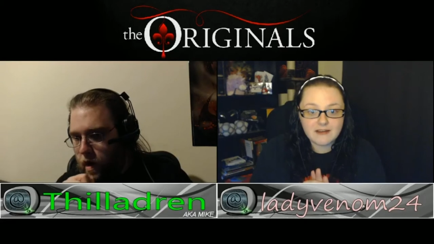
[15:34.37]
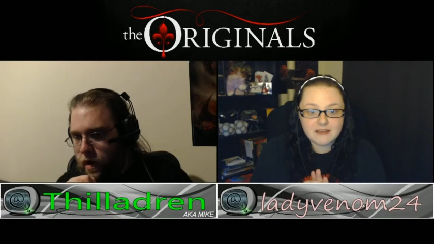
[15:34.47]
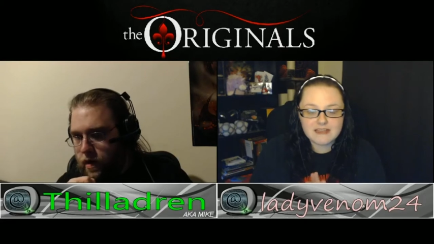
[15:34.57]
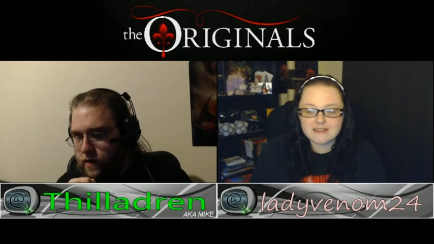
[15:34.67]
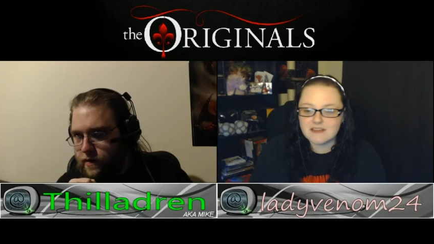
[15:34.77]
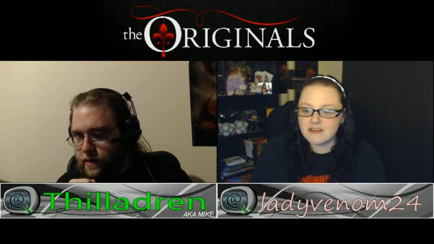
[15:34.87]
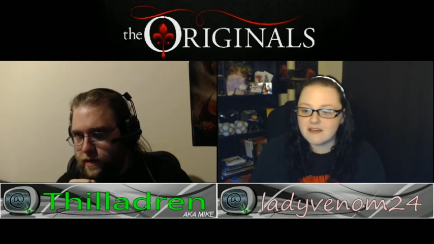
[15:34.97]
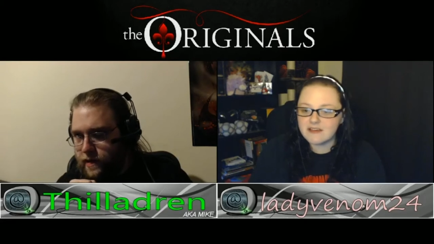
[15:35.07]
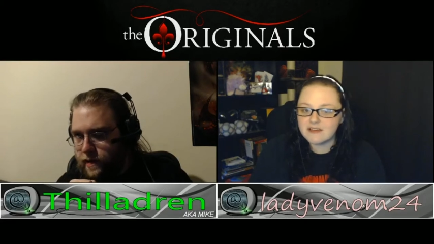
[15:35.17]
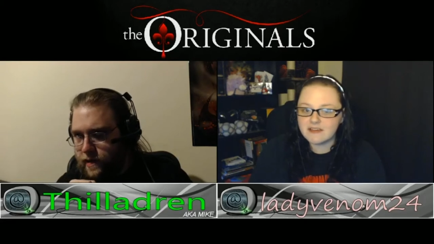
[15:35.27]
Speaker 1: as
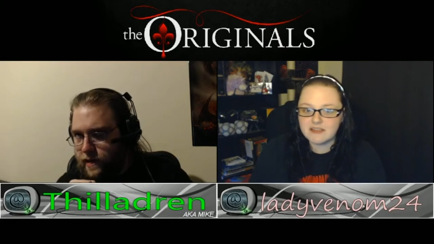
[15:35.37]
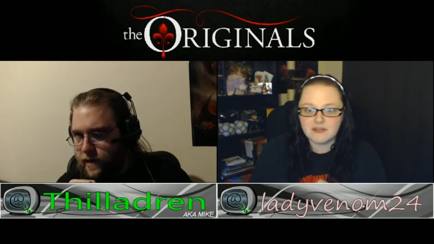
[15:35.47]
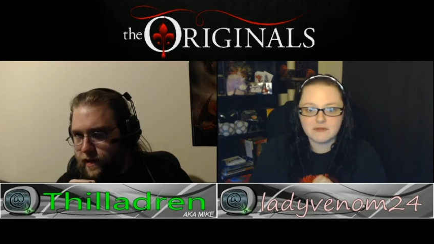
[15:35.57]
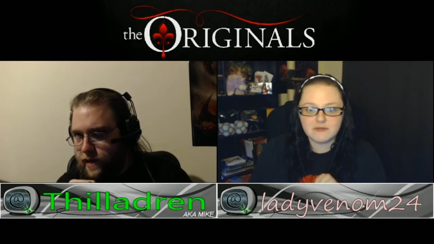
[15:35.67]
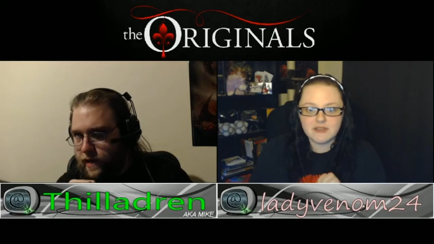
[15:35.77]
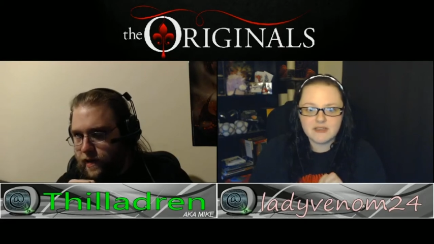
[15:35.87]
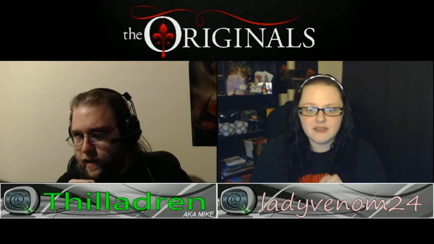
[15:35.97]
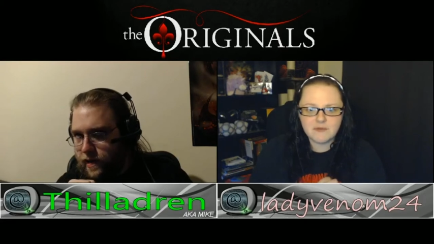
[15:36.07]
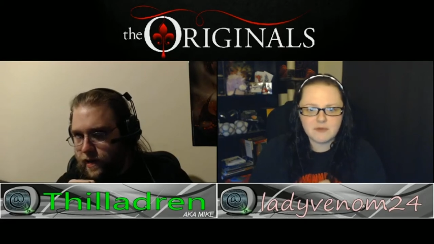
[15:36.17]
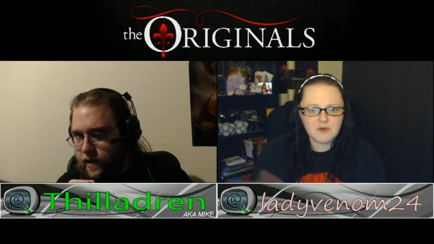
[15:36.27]
long you know
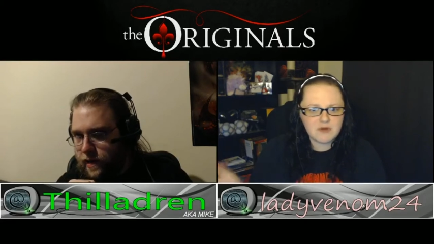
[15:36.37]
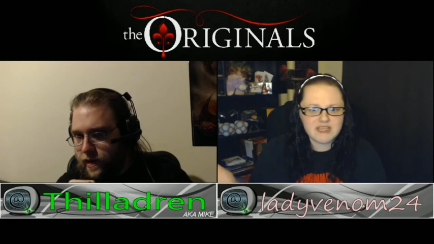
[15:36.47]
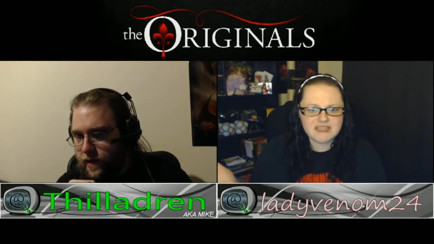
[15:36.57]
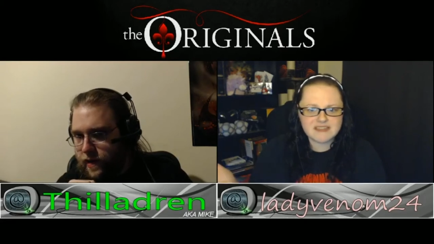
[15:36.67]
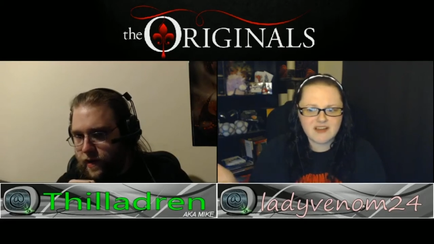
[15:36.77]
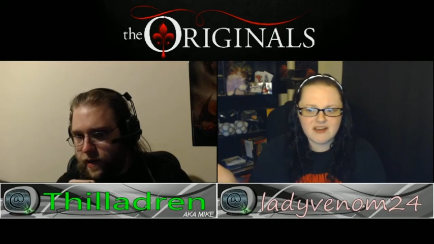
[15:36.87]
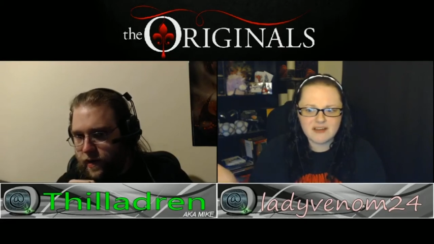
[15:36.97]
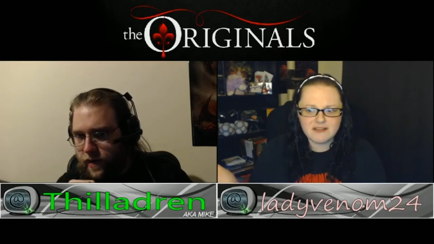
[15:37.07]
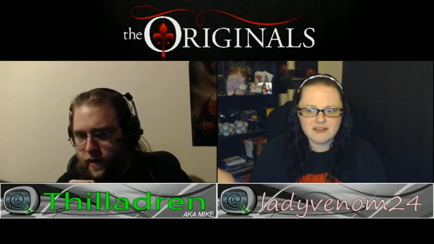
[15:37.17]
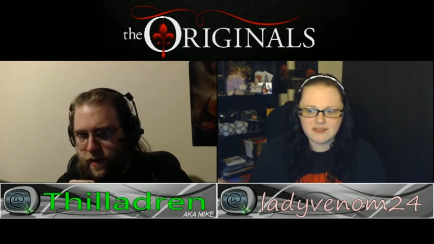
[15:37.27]
when Monique is gone,
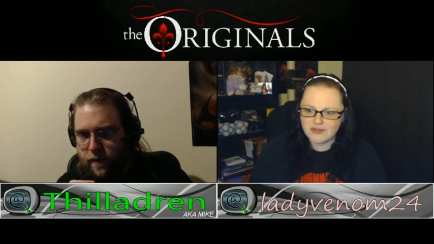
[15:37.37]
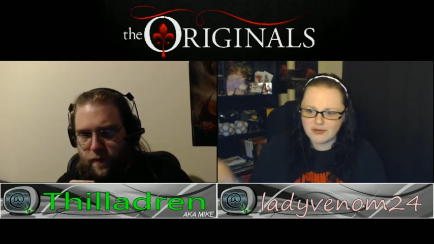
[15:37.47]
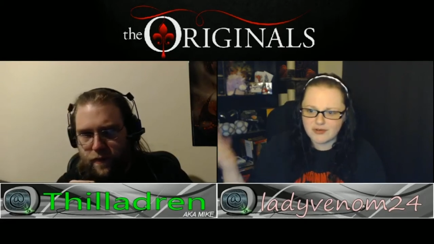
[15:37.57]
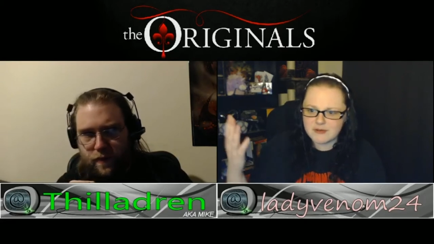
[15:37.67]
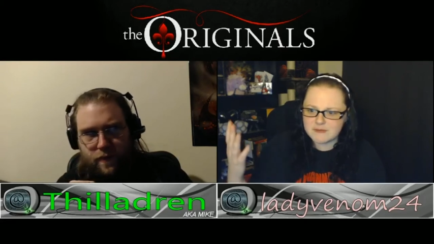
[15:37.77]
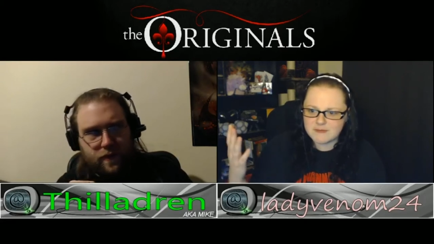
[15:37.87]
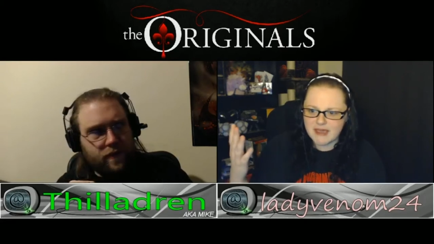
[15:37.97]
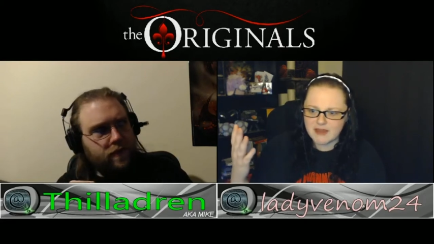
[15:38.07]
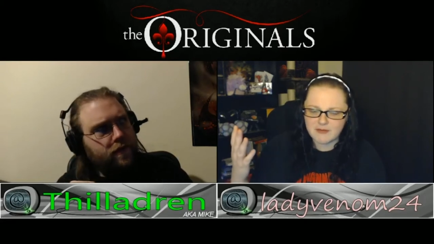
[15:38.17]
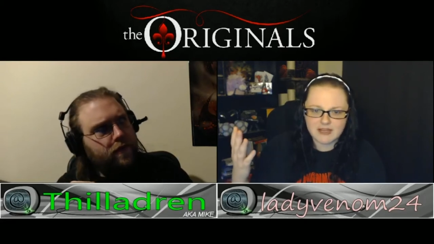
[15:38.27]
the other girl comes
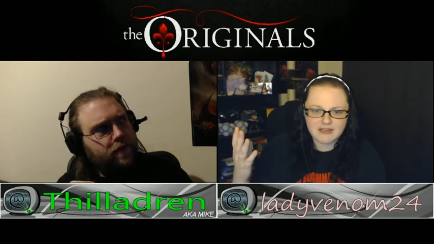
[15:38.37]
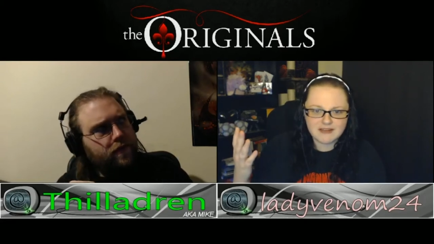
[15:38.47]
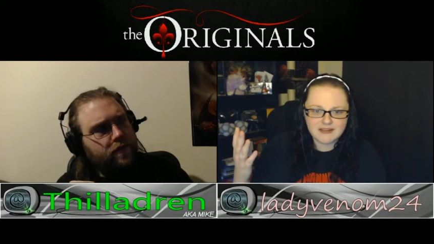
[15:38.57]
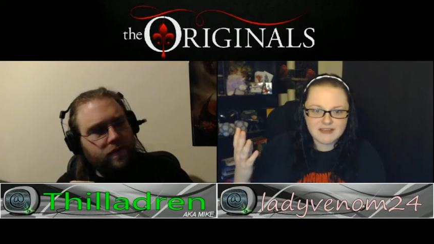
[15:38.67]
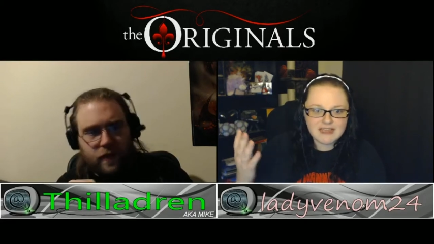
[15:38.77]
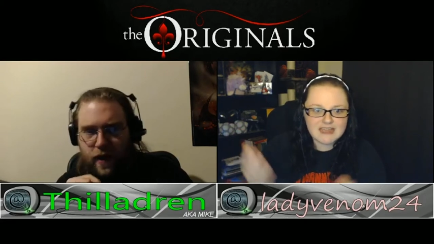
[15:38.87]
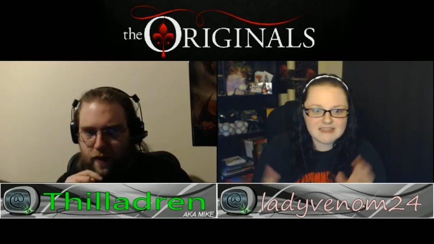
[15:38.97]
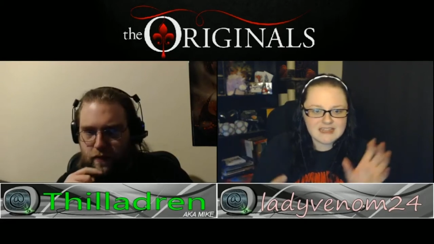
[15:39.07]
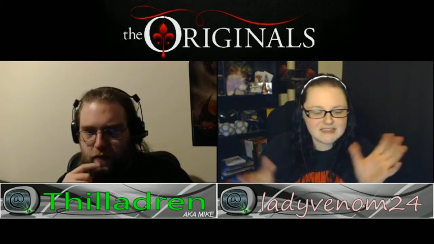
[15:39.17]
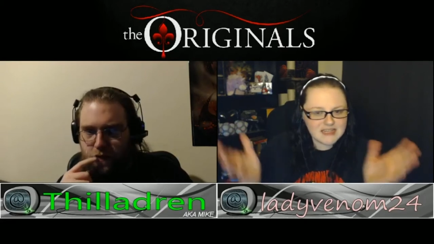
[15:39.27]
back, right? It,
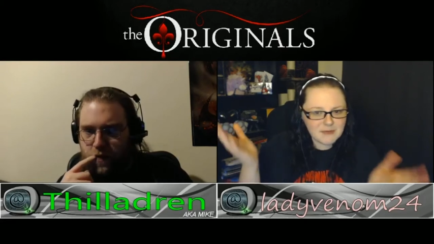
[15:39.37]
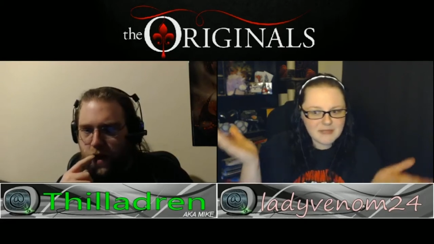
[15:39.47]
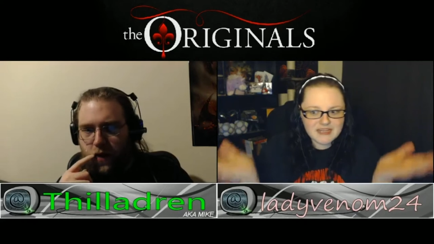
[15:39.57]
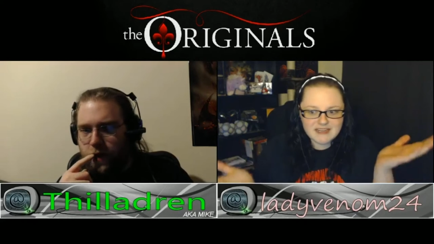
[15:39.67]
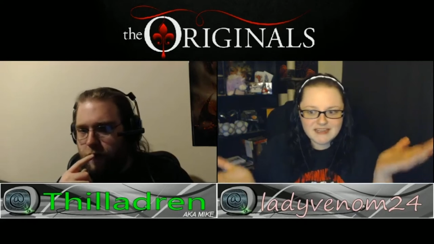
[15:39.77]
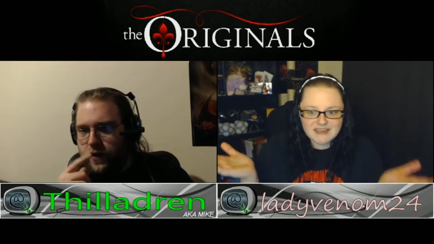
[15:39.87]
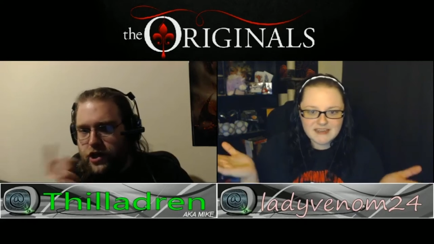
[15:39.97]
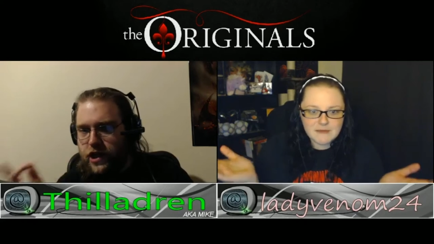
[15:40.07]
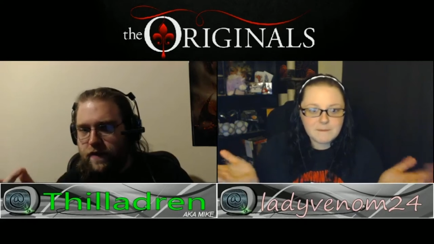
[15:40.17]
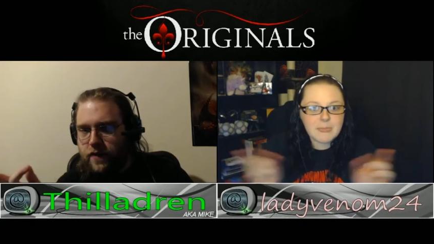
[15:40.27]
yes. It, I mean, no.
Speaker 2: Uh, when
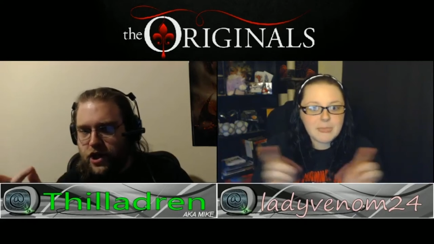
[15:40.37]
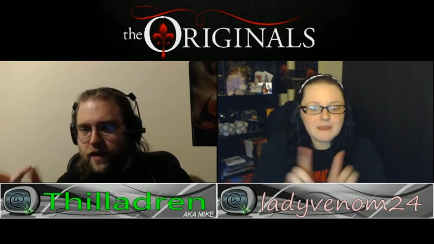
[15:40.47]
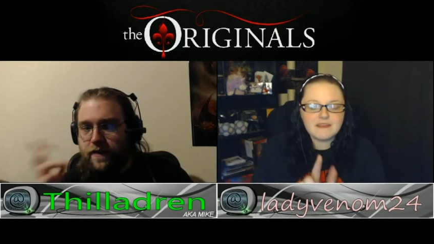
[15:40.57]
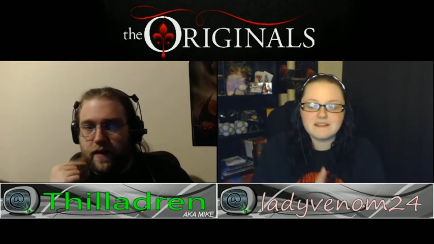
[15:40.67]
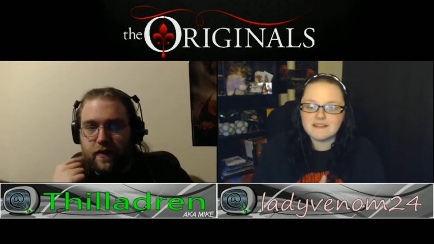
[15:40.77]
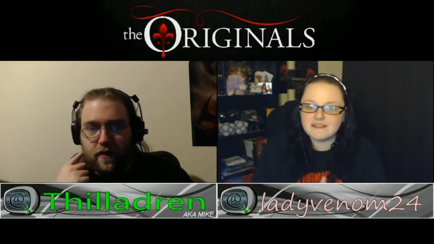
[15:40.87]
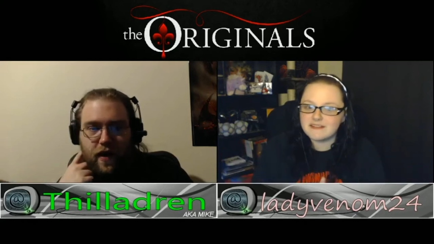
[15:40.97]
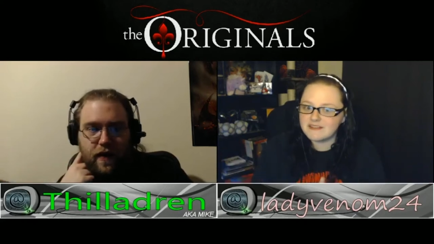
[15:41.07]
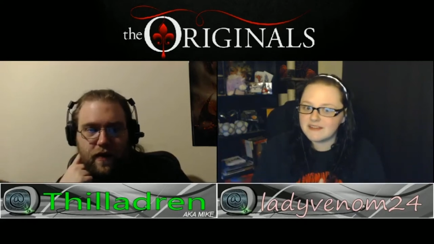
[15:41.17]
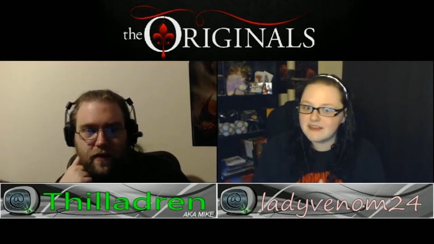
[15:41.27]
Gene- Genevieve is
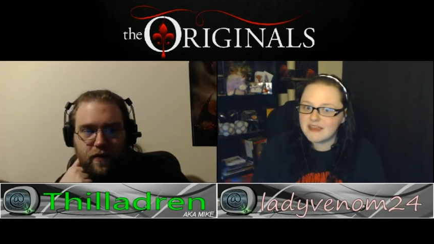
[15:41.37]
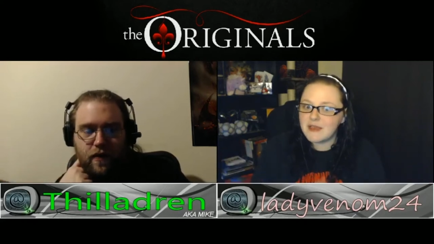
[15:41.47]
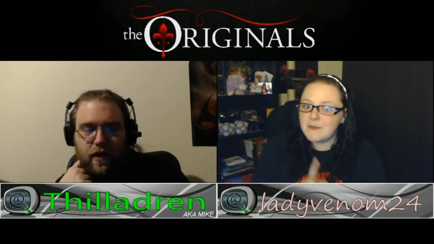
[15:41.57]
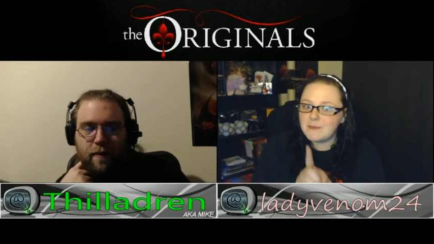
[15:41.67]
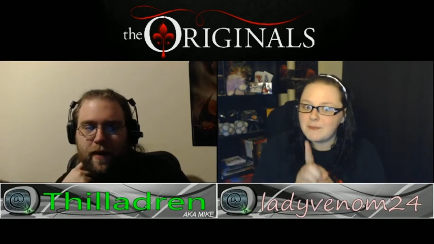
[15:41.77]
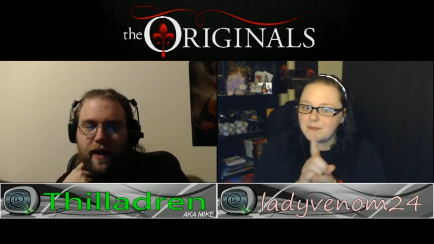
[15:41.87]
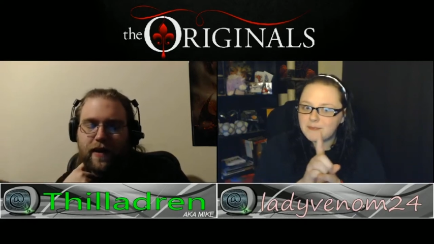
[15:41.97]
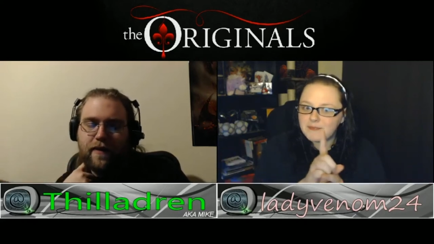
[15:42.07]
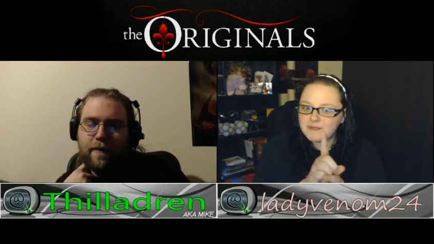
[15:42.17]
gone, the other girl will come back.